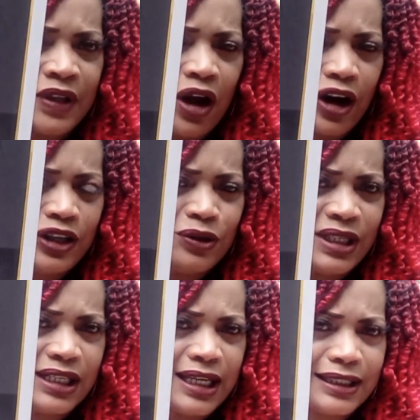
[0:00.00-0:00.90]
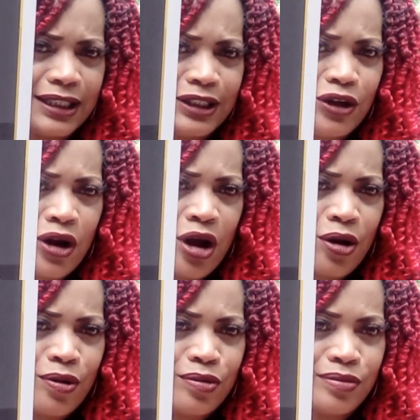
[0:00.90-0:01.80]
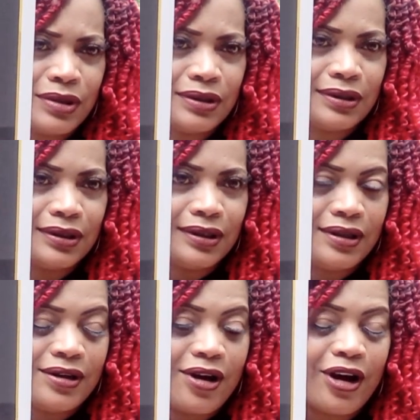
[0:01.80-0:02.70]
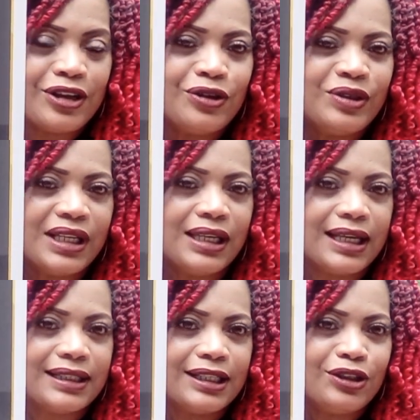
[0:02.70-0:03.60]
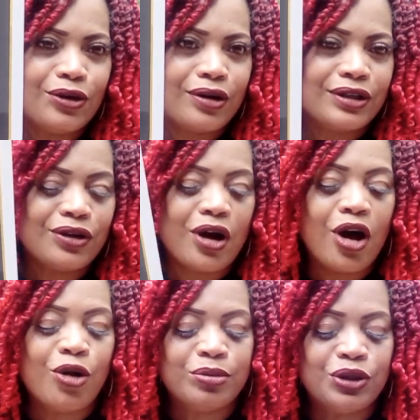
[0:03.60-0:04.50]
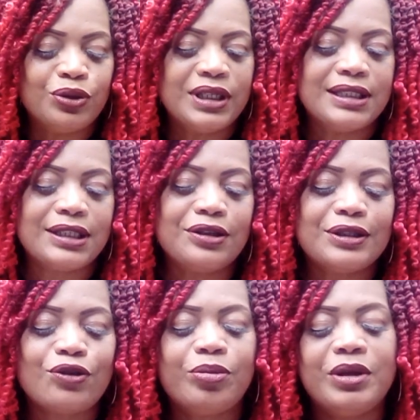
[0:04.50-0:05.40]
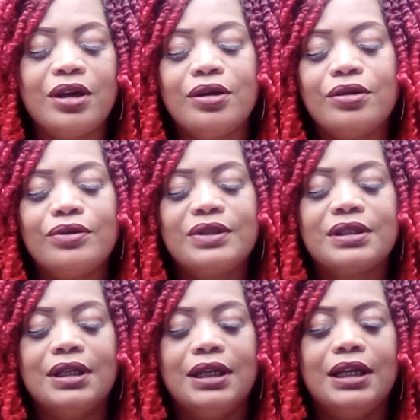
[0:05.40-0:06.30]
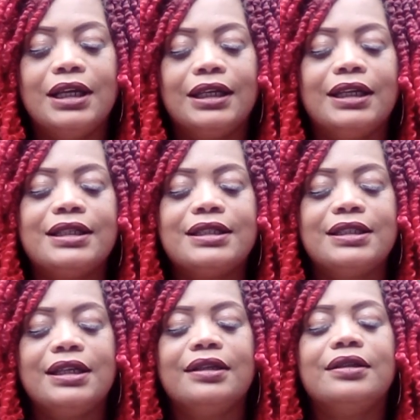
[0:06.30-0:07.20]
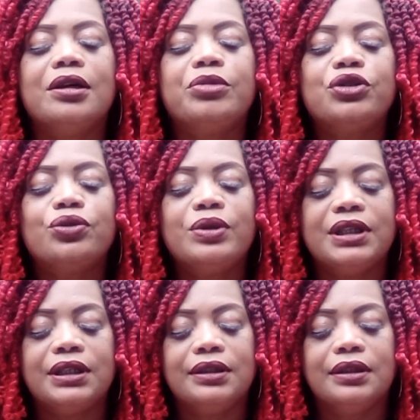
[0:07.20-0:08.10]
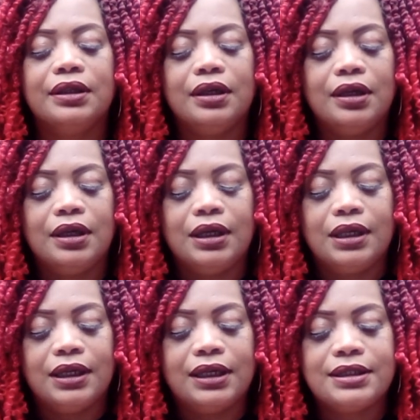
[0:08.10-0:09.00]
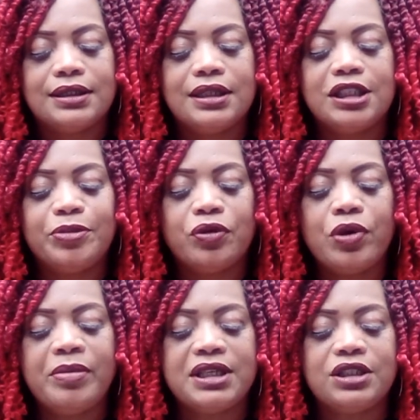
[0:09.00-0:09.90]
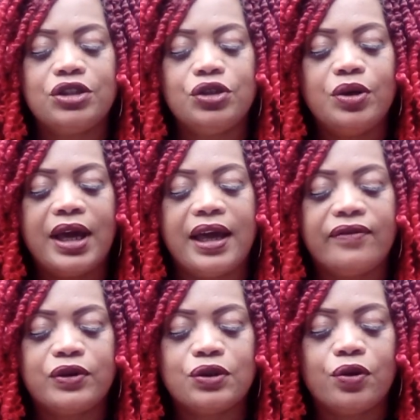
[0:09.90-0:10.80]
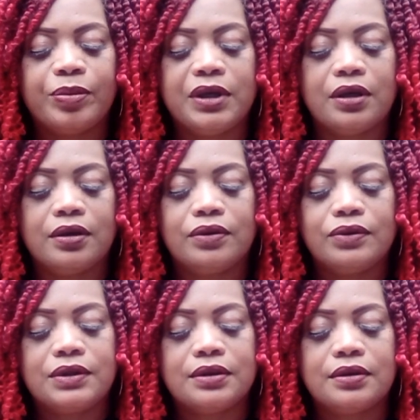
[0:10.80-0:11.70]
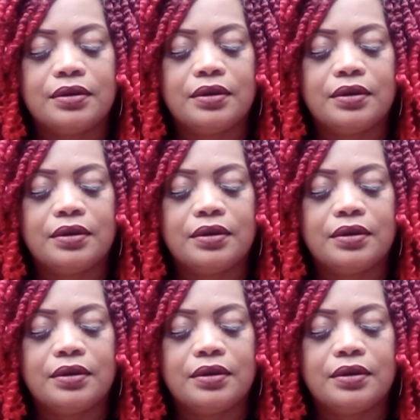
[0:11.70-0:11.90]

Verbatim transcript: Are you neglecting your home? Are you neglecting your your home duties here, Scorpios? Let's see. Number twenty. Let's see, Spirit. What message do you have for Scorpios?